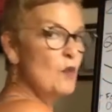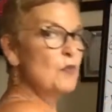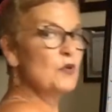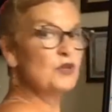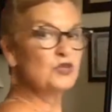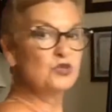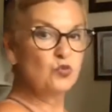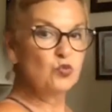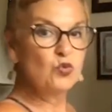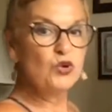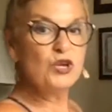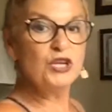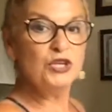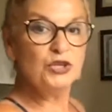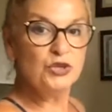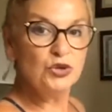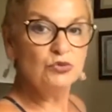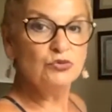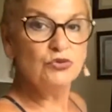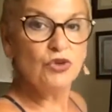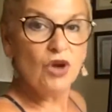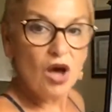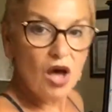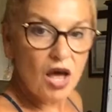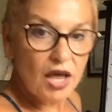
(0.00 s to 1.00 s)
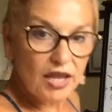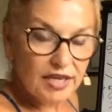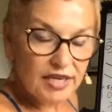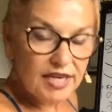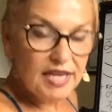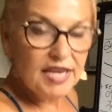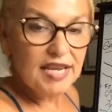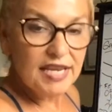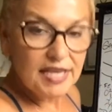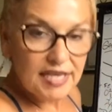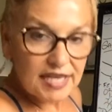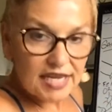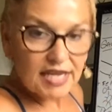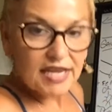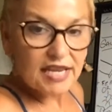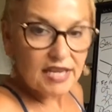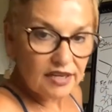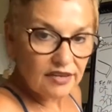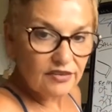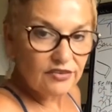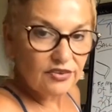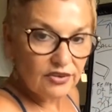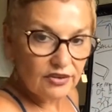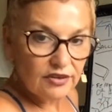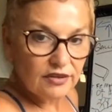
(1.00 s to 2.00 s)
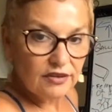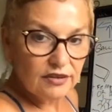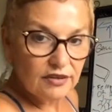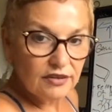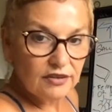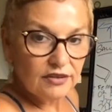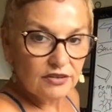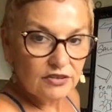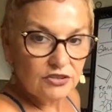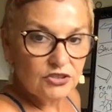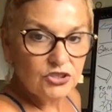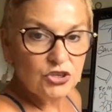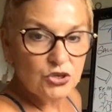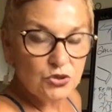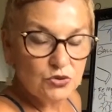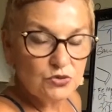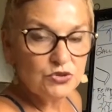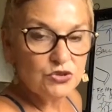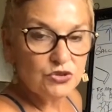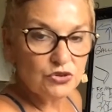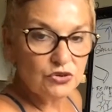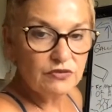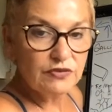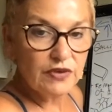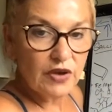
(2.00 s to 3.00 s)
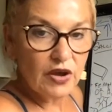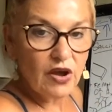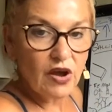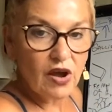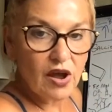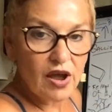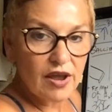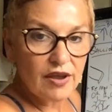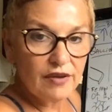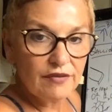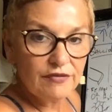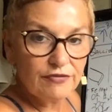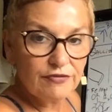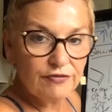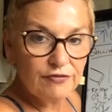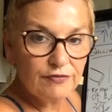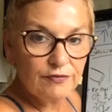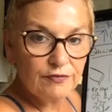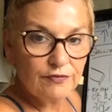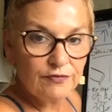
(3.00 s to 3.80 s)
us, we do not need it to survive.